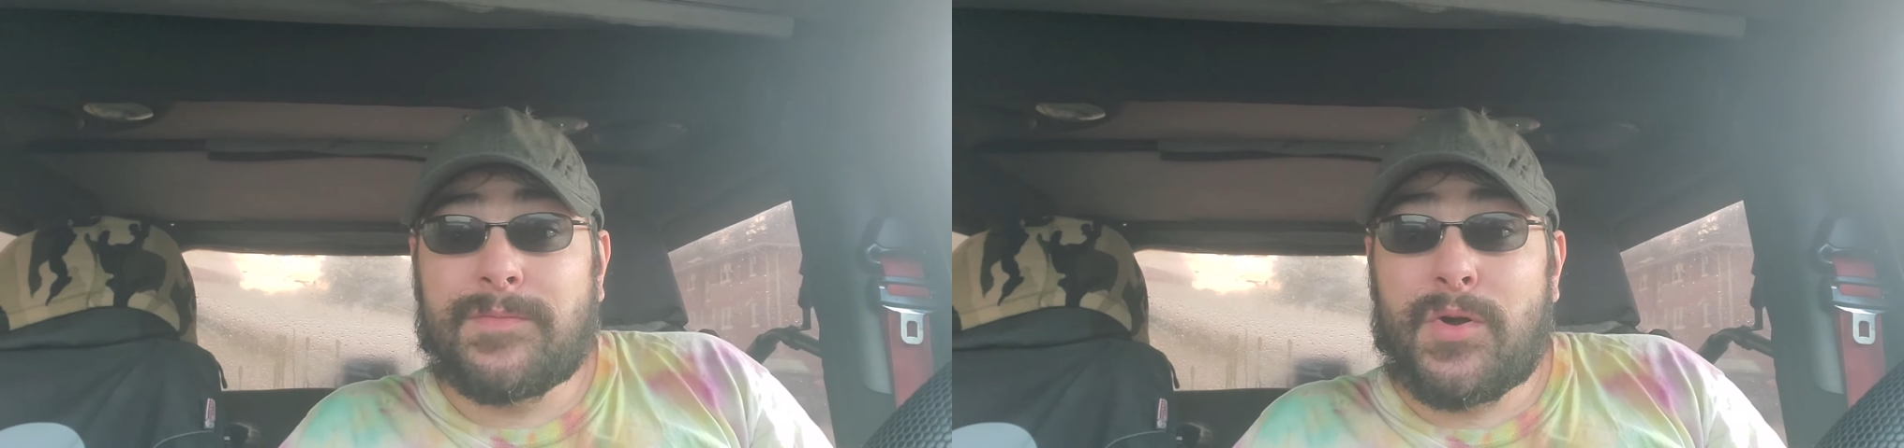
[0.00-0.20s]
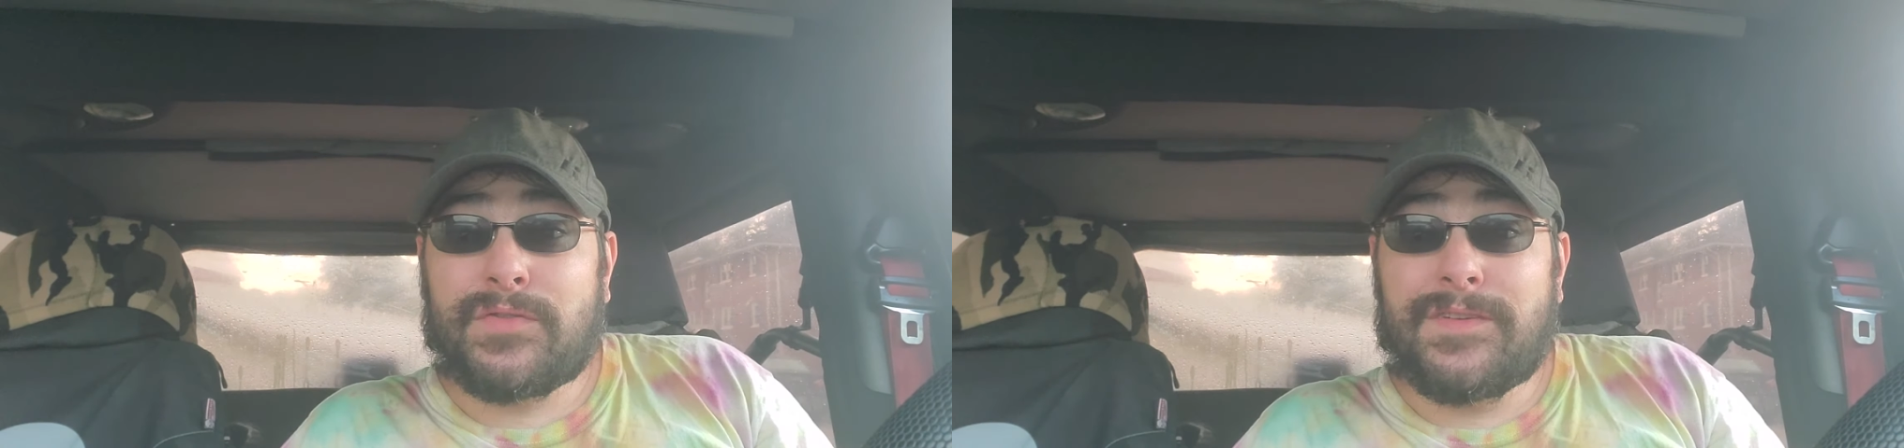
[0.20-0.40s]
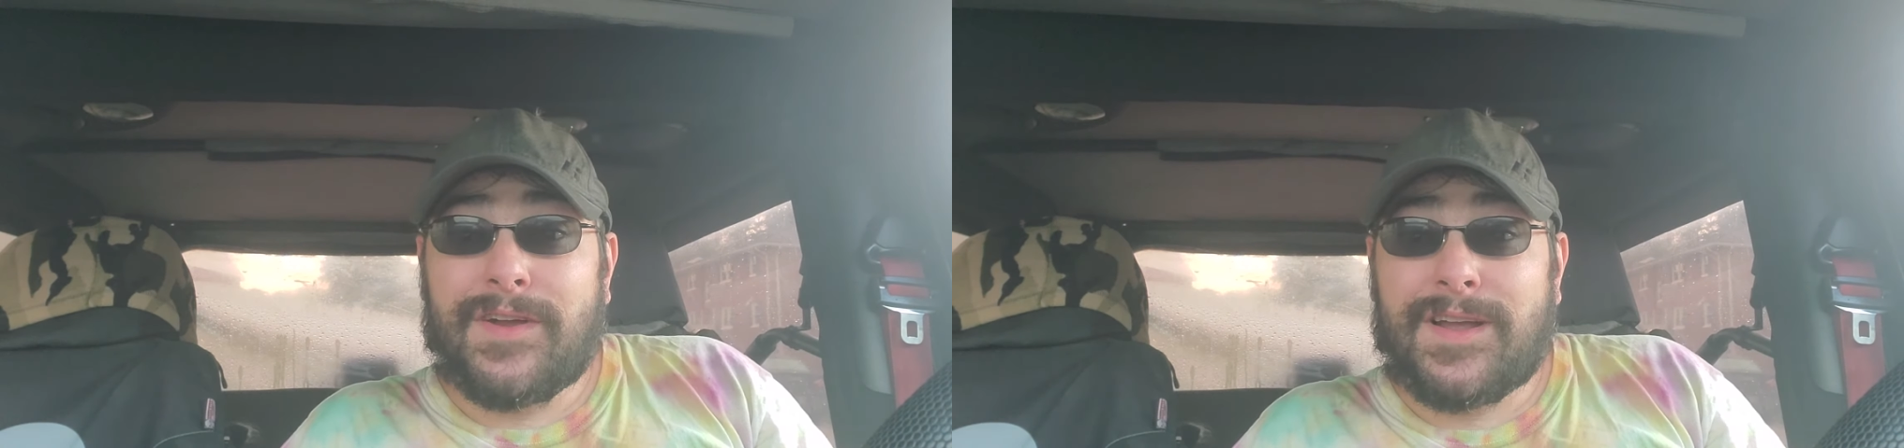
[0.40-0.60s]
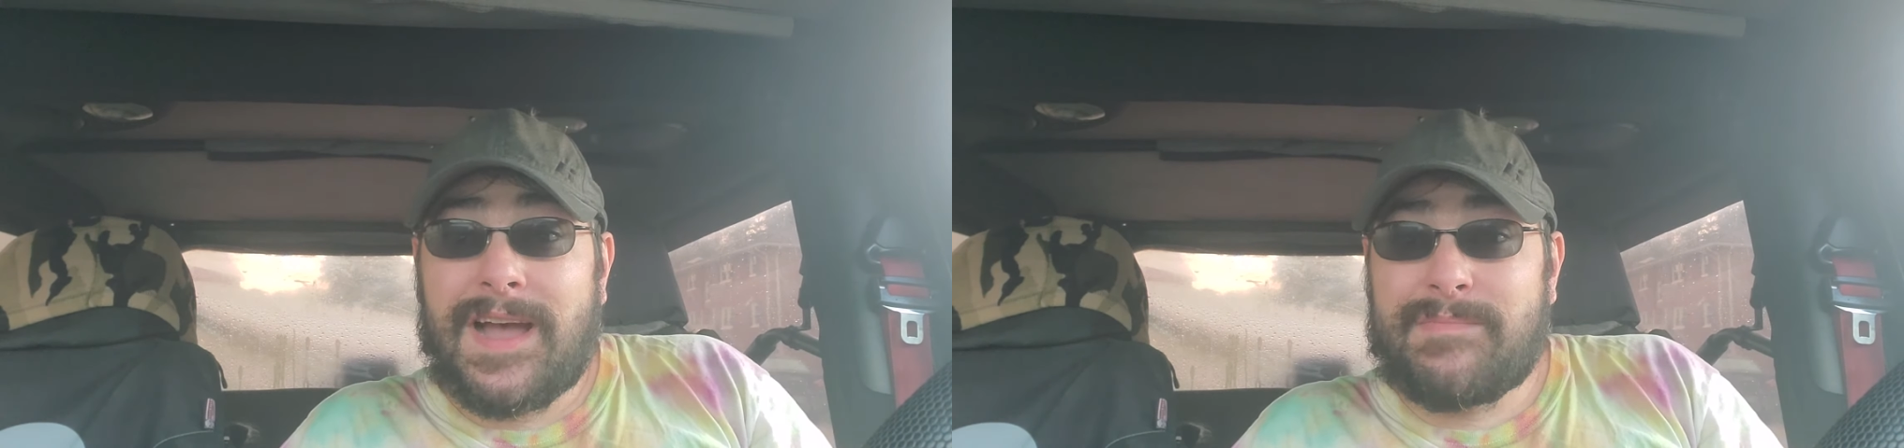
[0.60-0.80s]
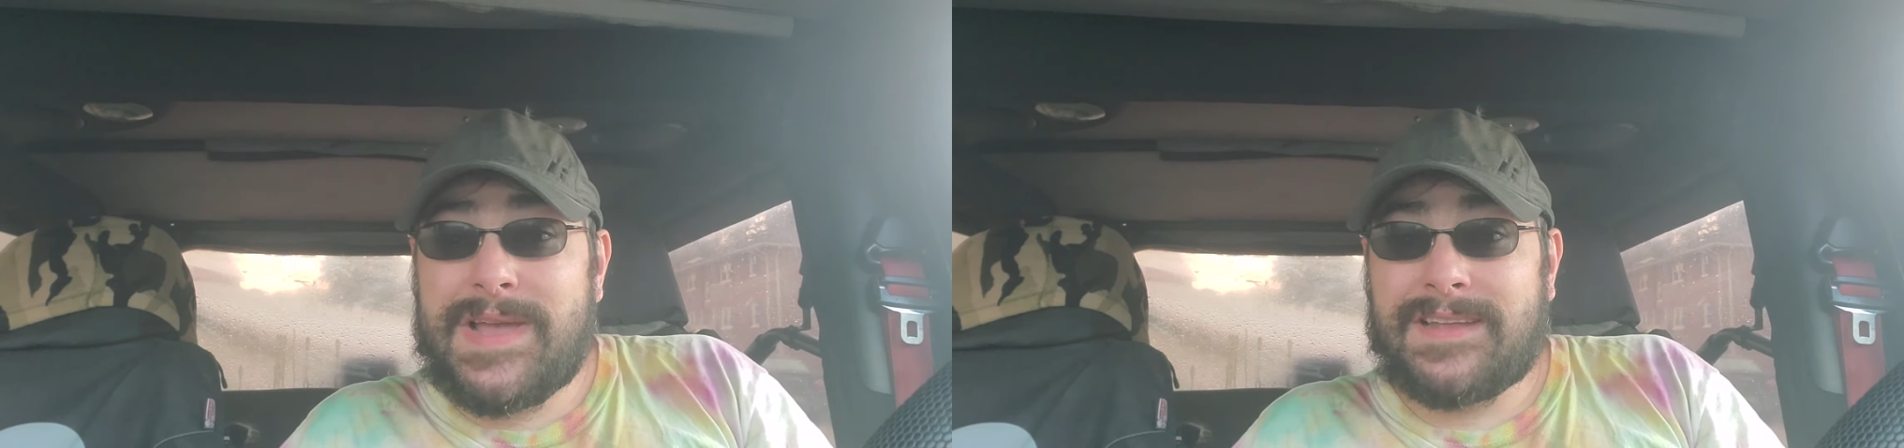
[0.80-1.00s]
most of our
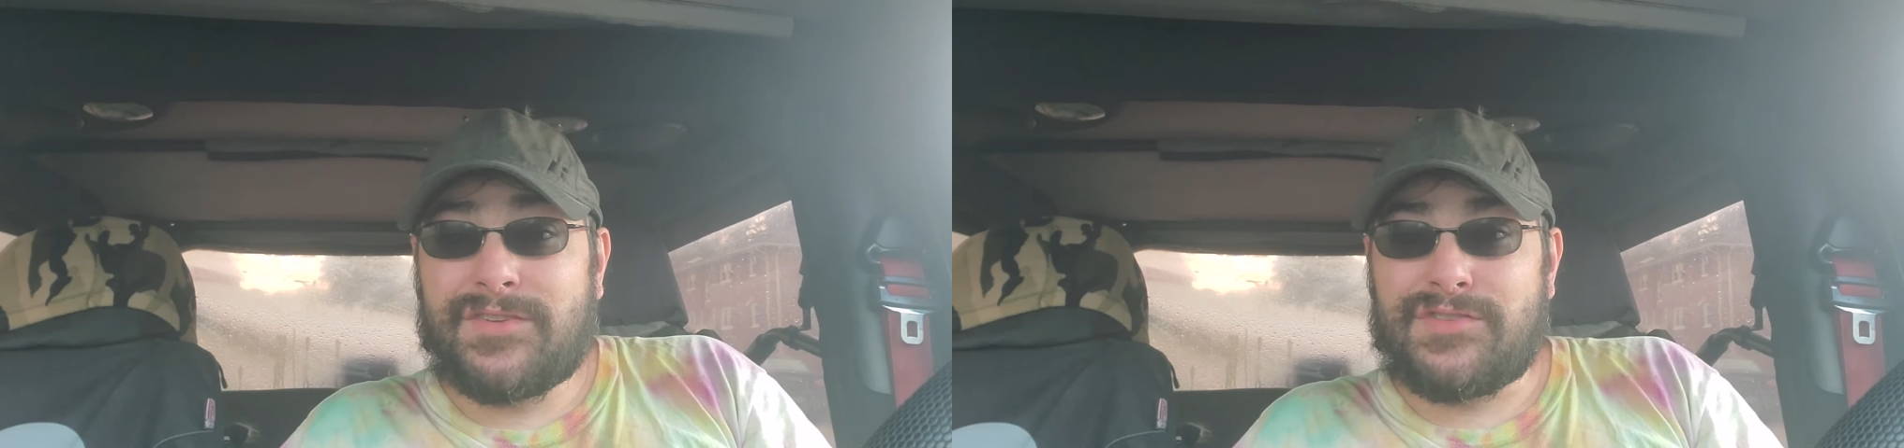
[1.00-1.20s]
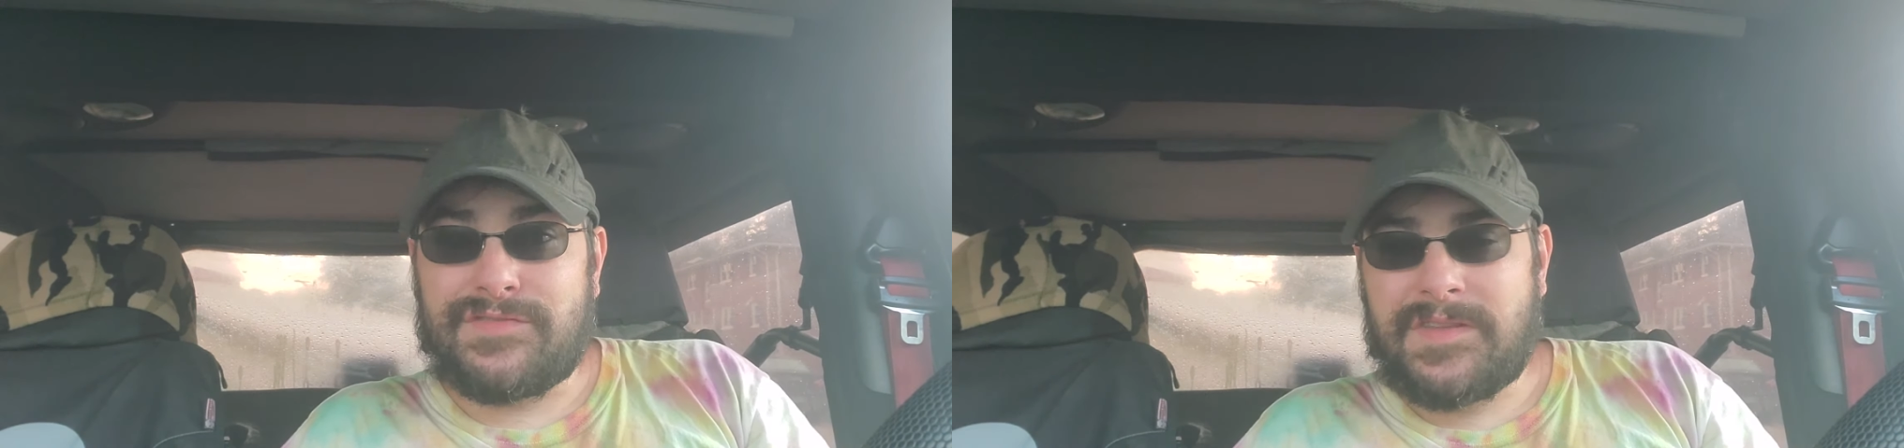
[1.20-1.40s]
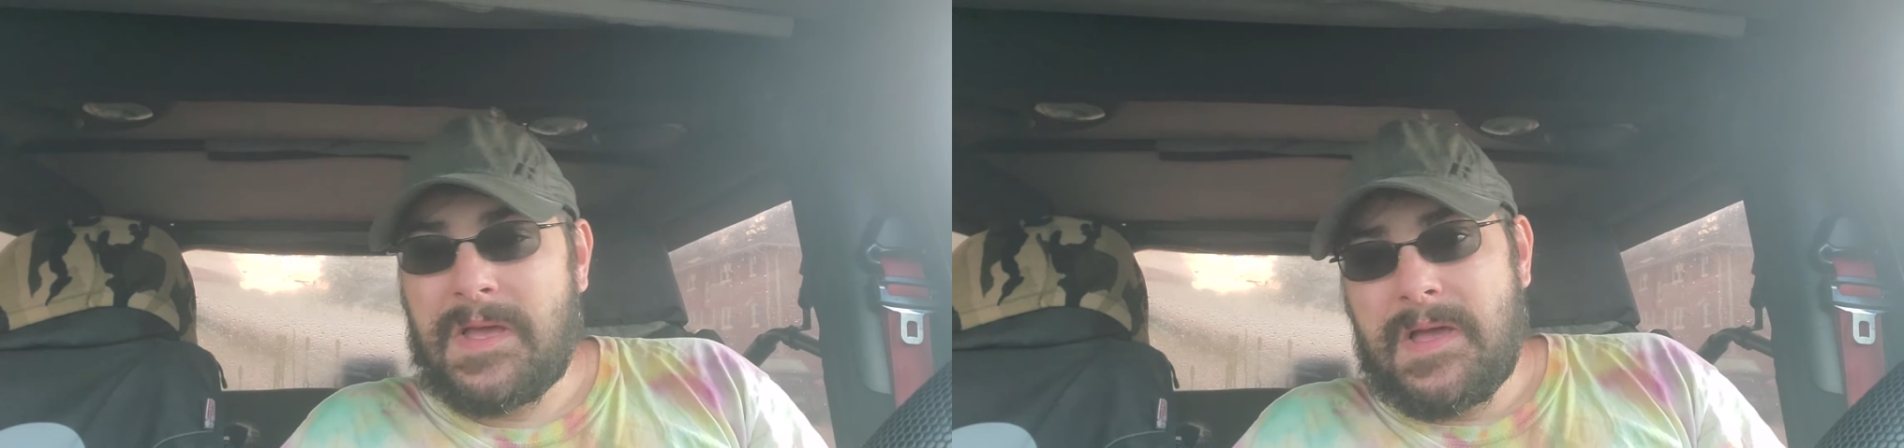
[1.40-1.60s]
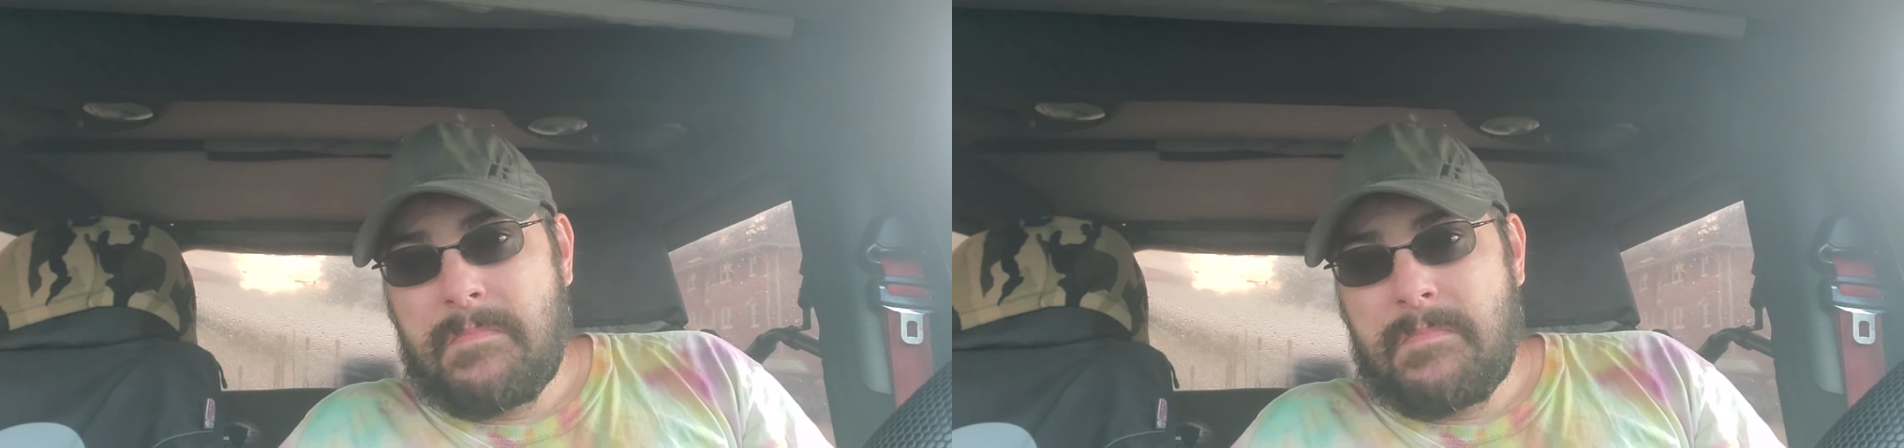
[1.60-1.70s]
combat zones.